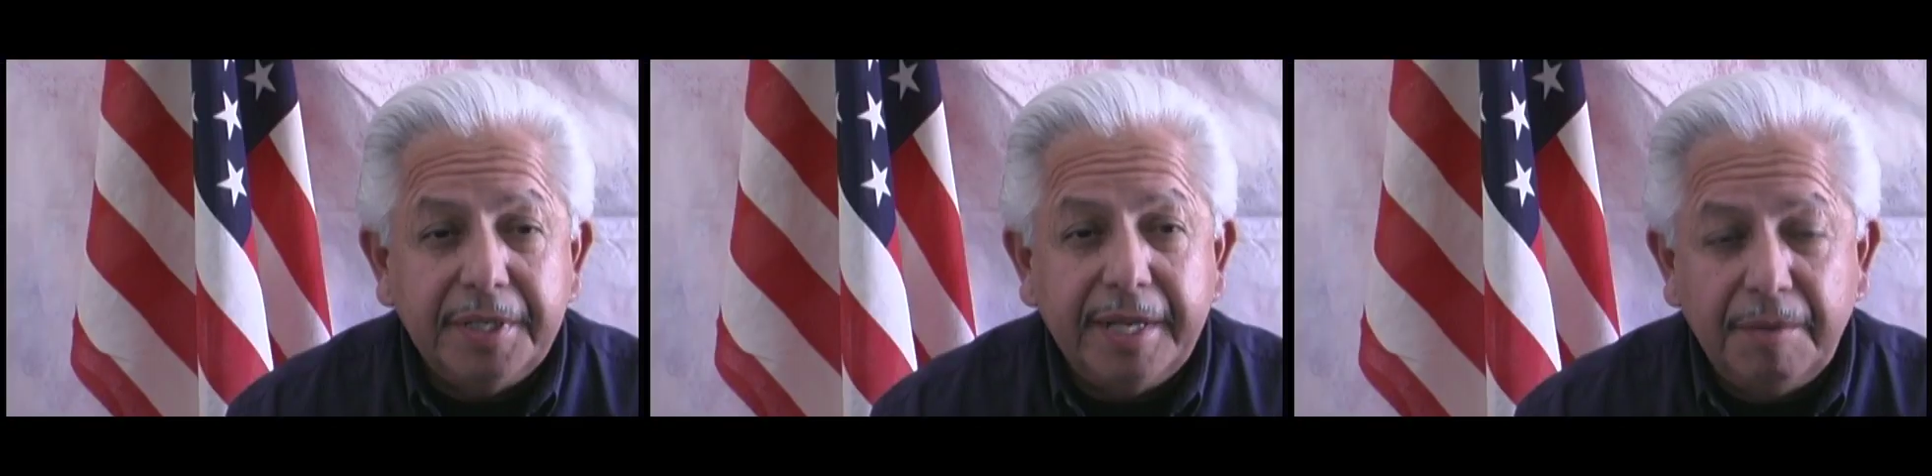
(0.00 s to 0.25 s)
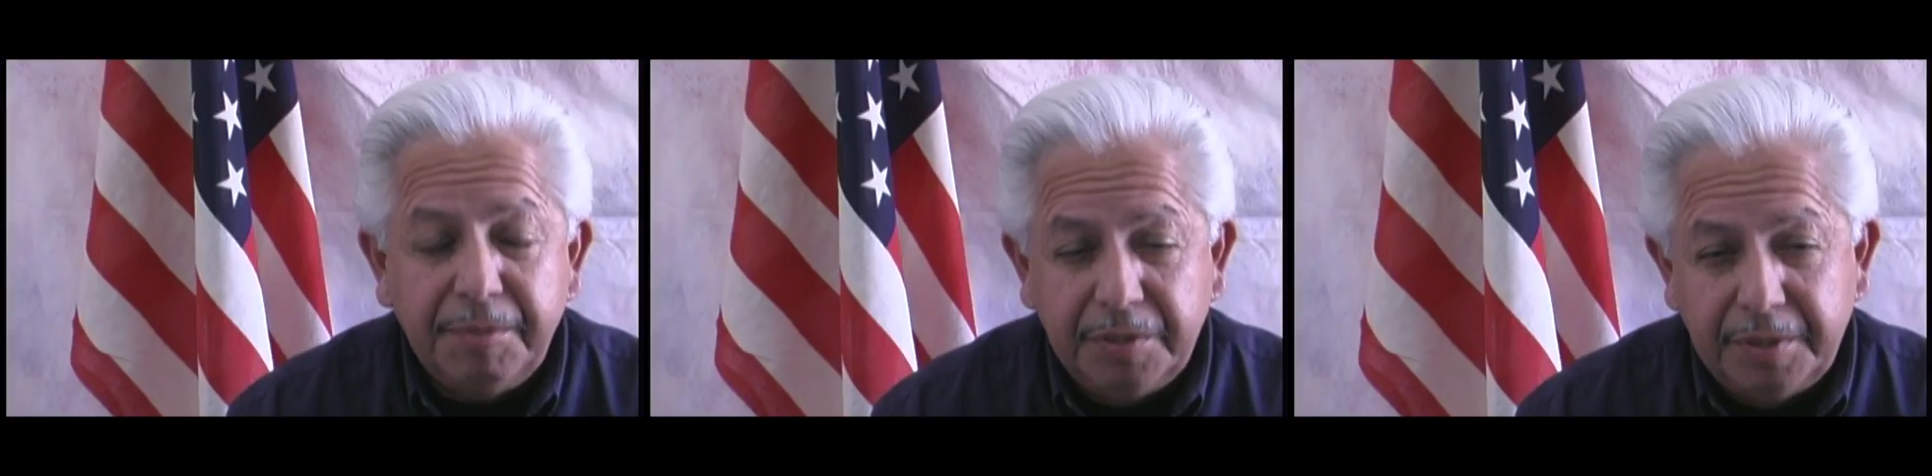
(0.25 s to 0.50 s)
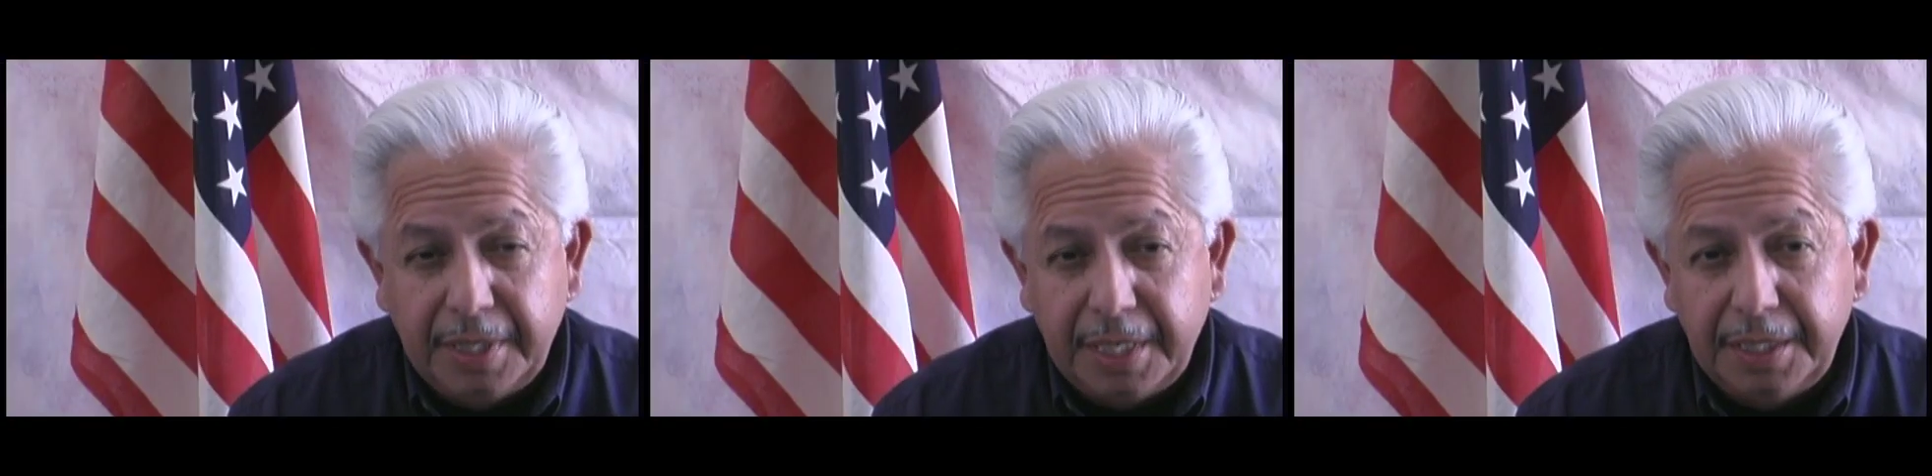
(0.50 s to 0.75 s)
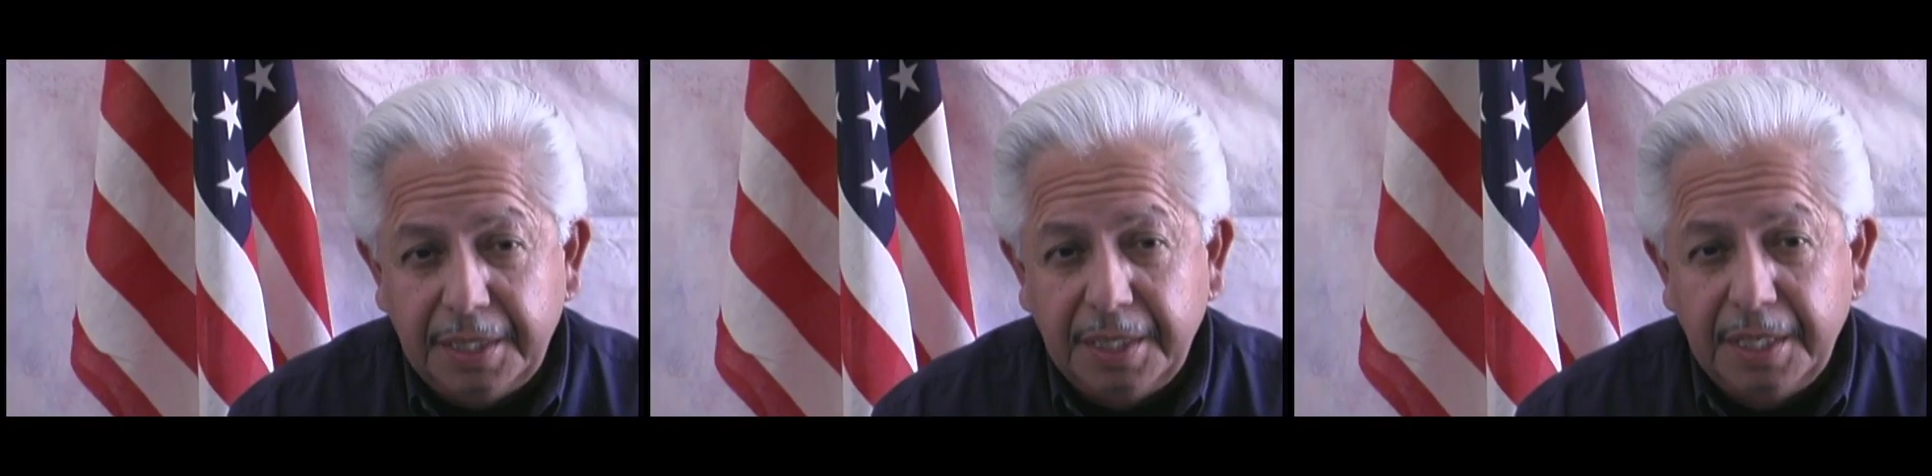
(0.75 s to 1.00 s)
to happen
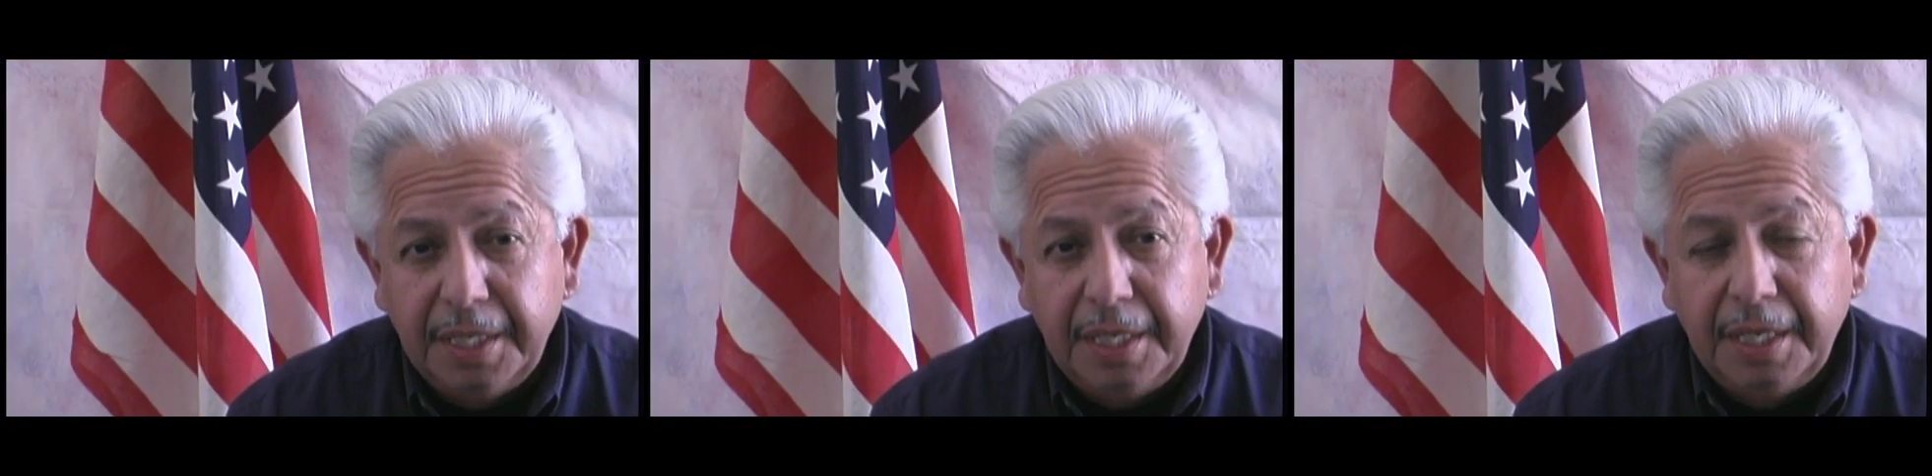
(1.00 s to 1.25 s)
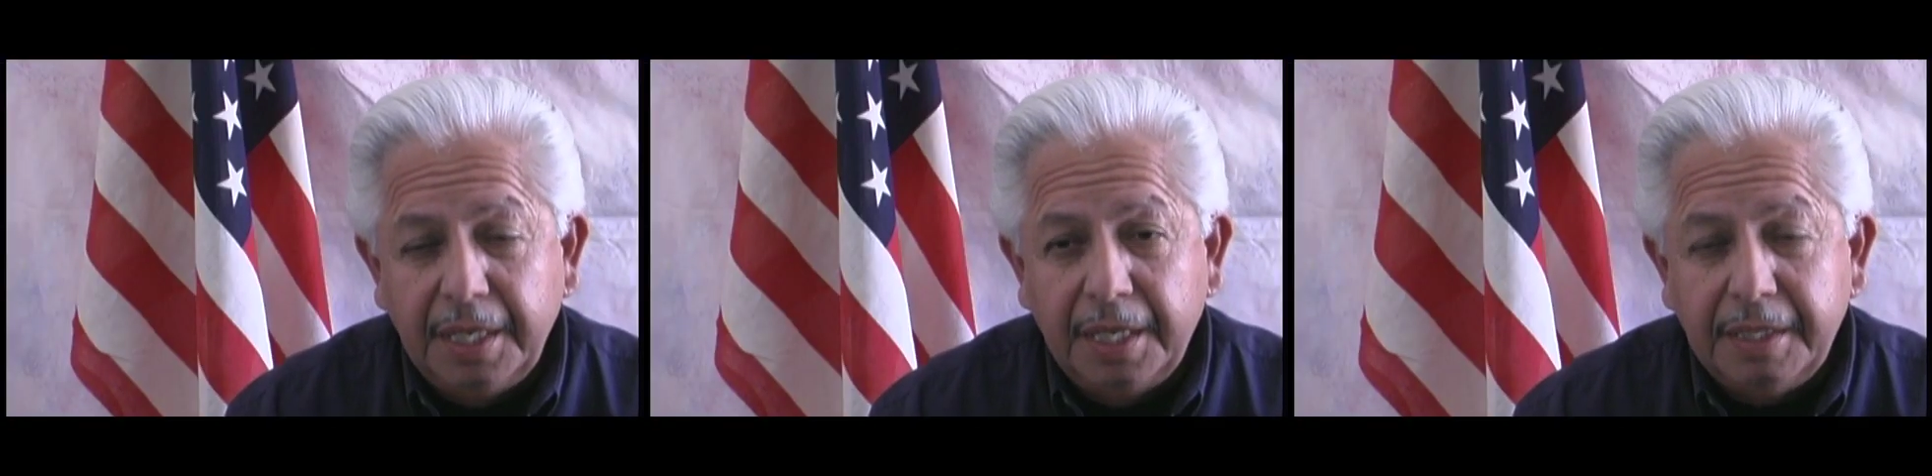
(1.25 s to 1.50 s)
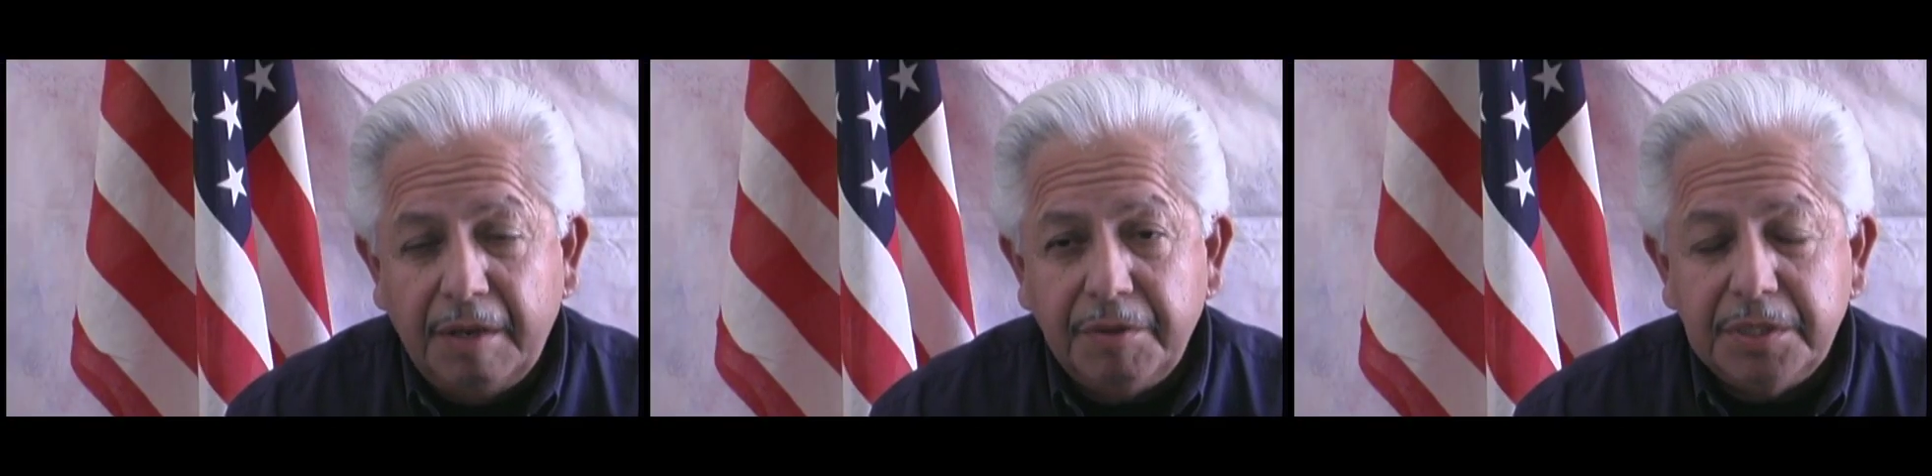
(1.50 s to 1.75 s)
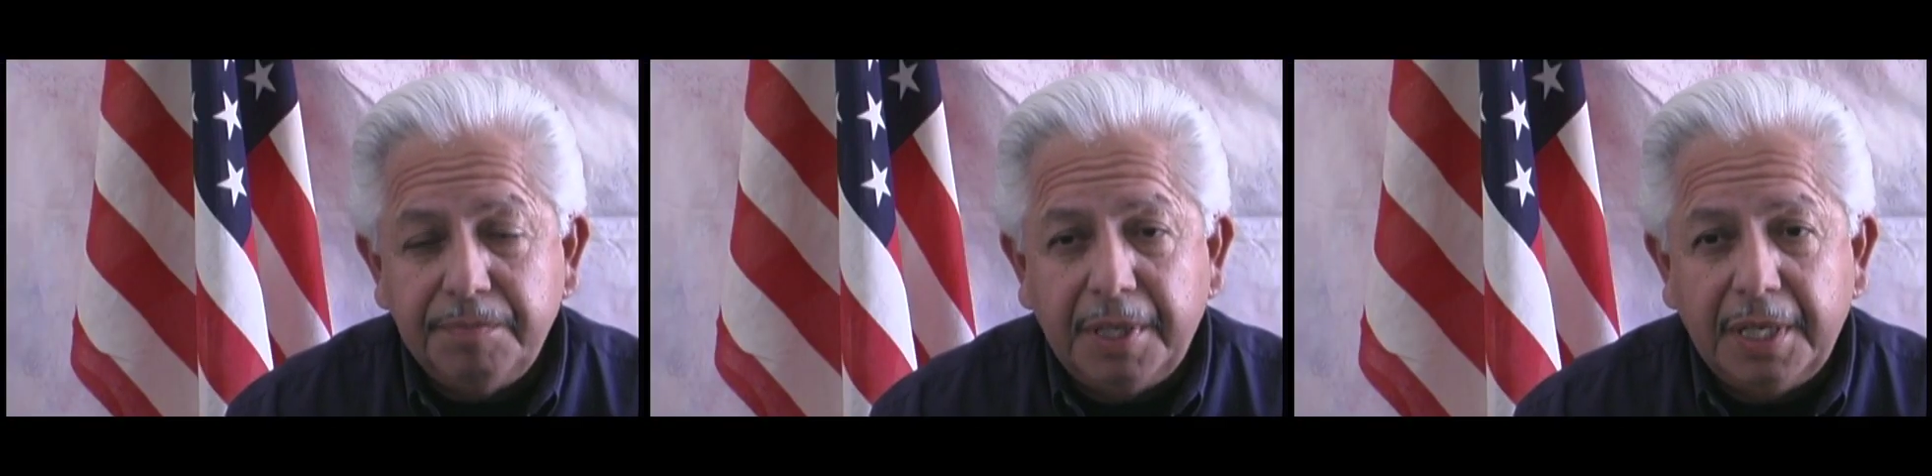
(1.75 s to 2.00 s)
tonight. And that
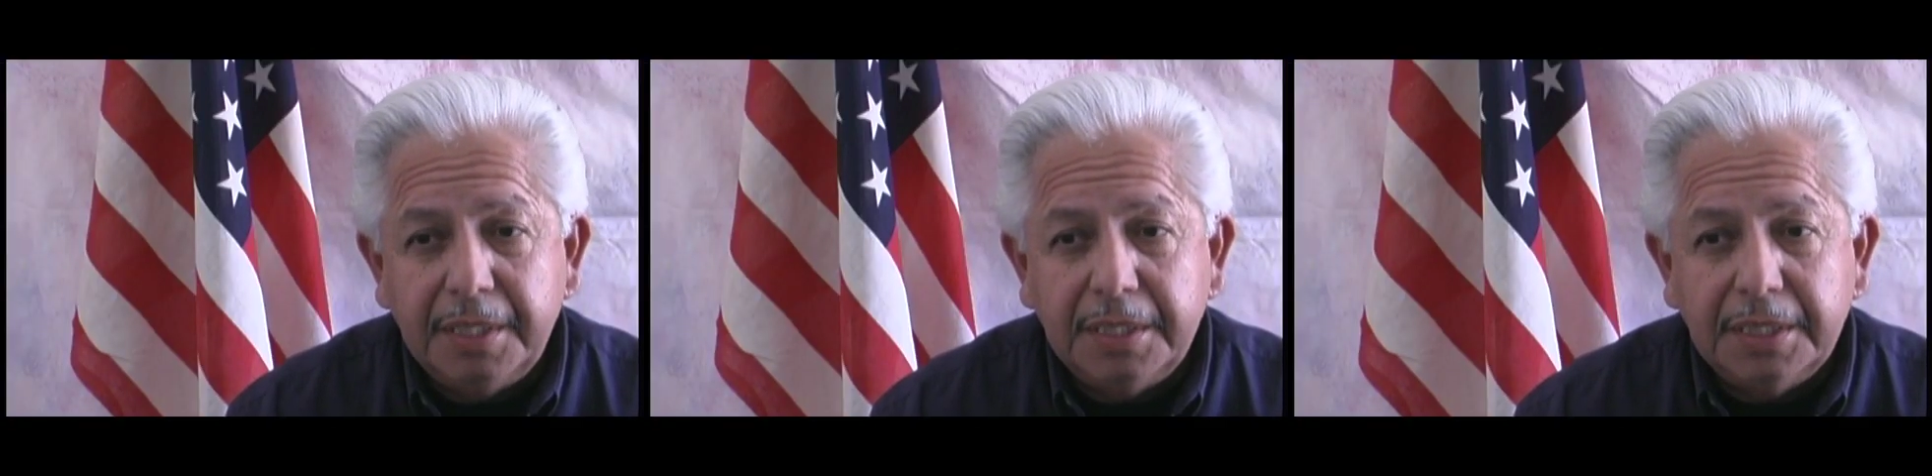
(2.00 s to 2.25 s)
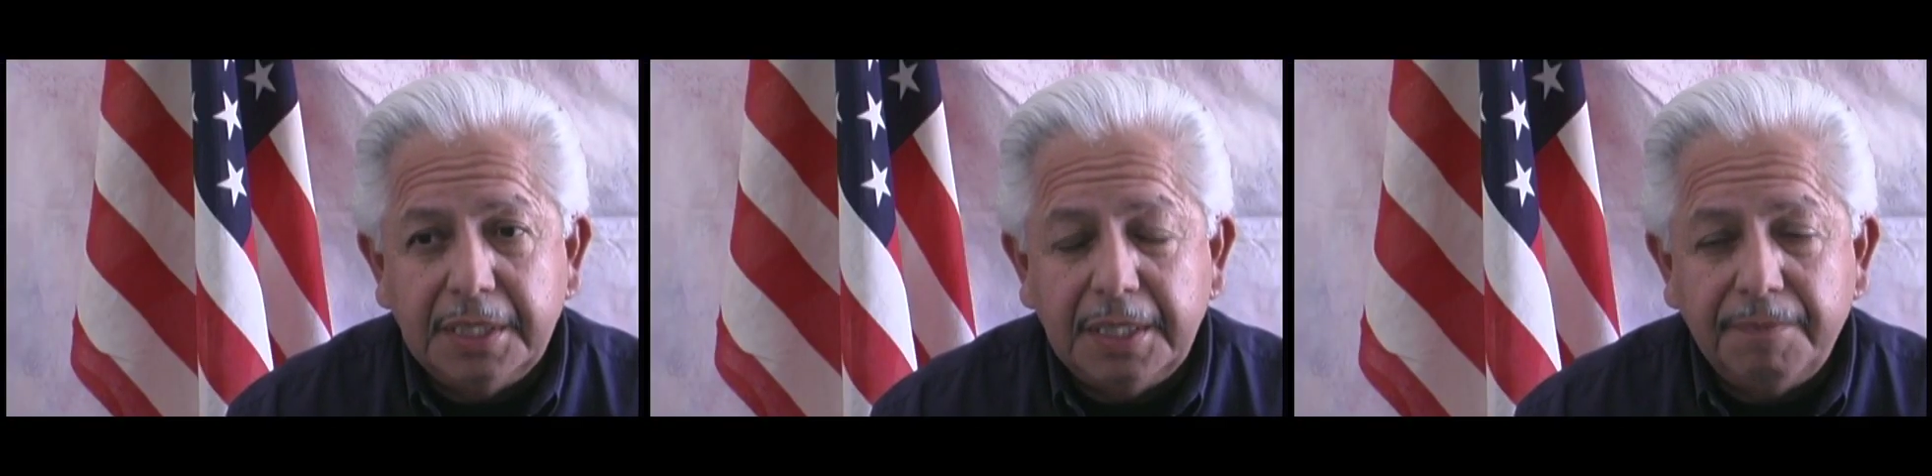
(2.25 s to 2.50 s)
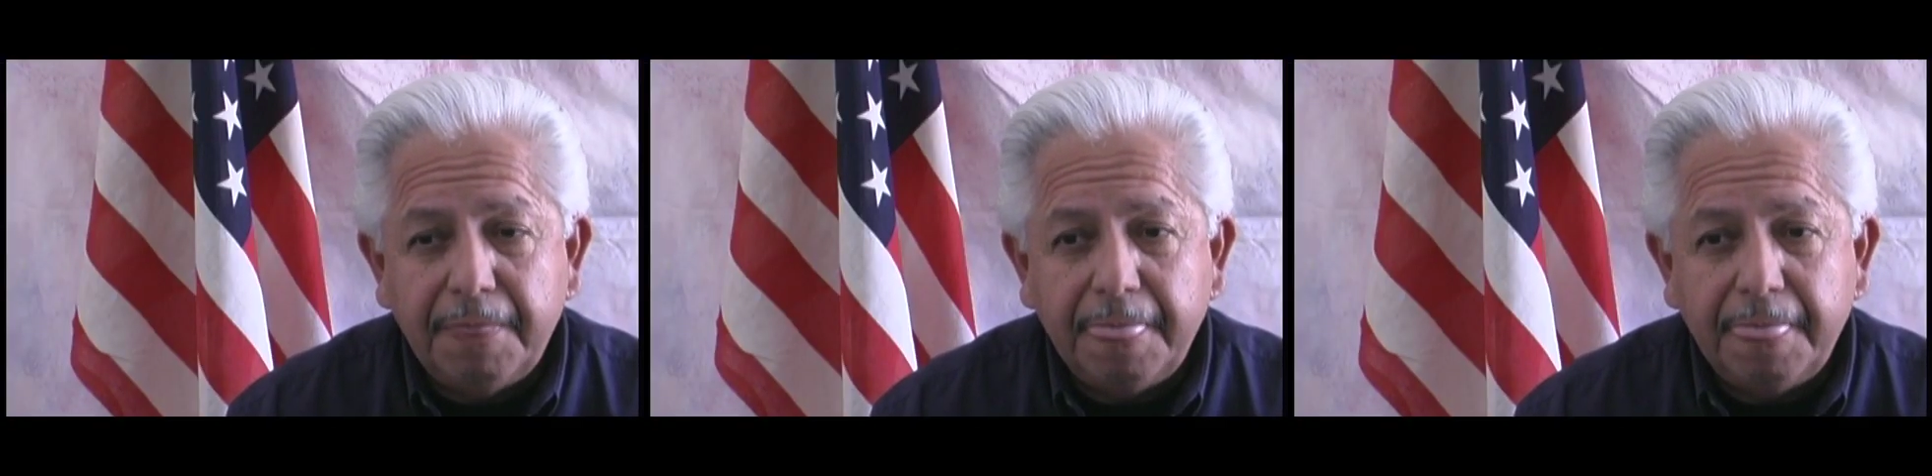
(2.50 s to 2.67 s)
was about uh,